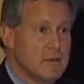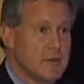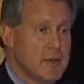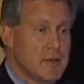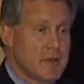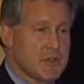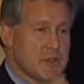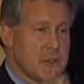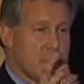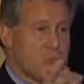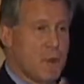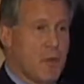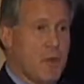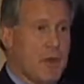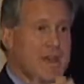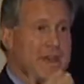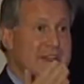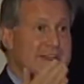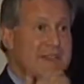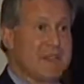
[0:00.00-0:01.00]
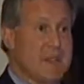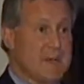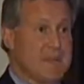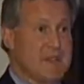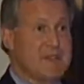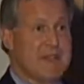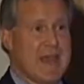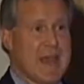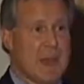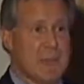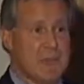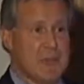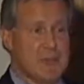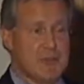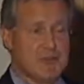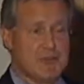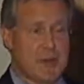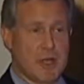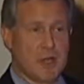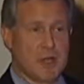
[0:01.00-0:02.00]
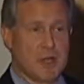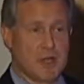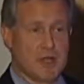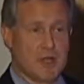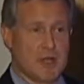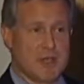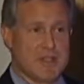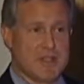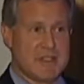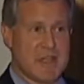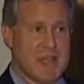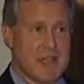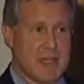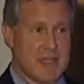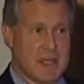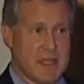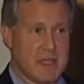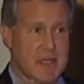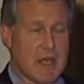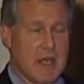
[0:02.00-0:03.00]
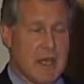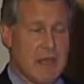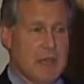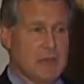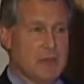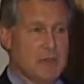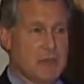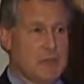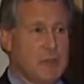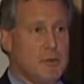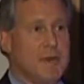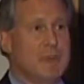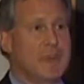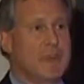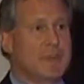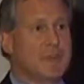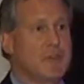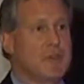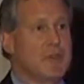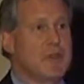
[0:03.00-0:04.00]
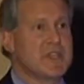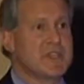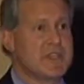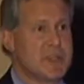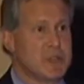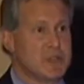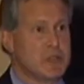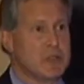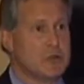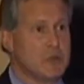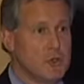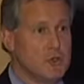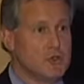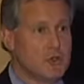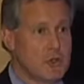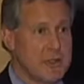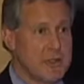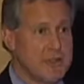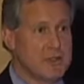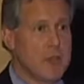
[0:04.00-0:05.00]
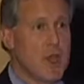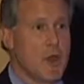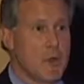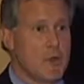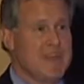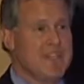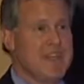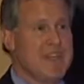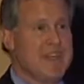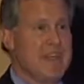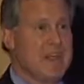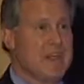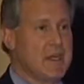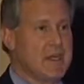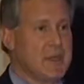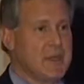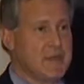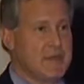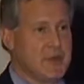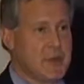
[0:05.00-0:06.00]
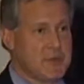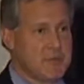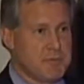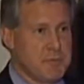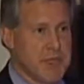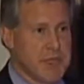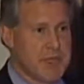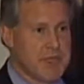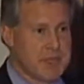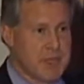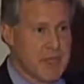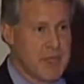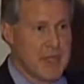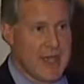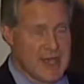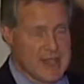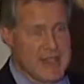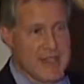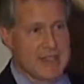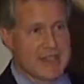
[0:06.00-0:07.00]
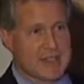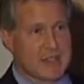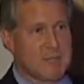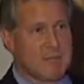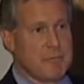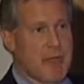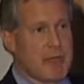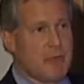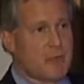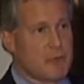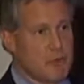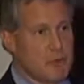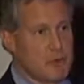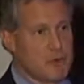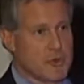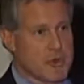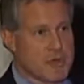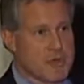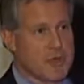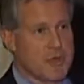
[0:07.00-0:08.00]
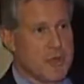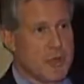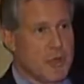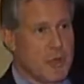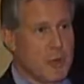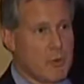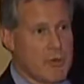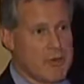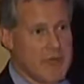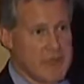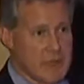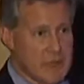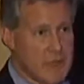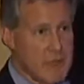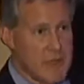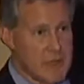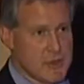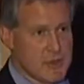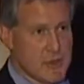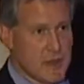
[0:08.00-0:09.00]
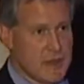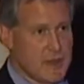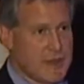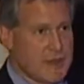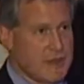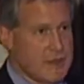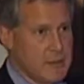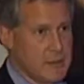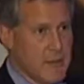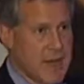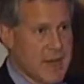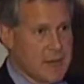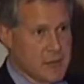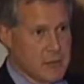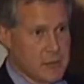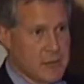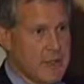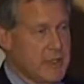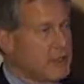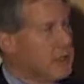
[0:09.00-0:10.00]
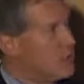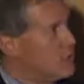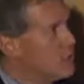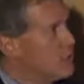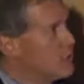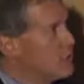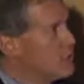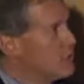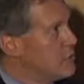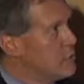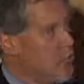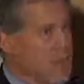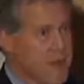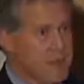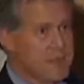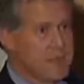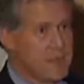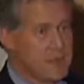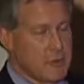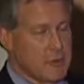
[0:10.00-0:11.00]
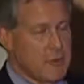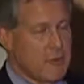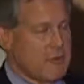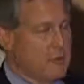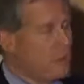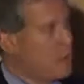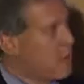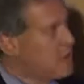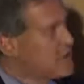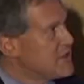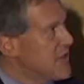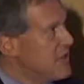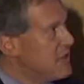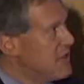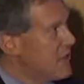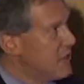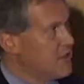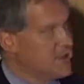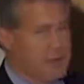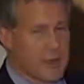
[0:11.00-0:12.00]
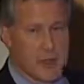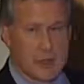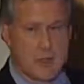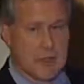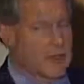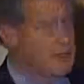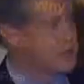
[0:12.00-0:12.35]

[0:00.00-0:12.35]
Because number one, it limits how much fructose you're going to take in. And number two, it gives you an essential nutrient, which you needed in the first place. And you get some micronutrients along with it so that you actually can, your liver works healthier.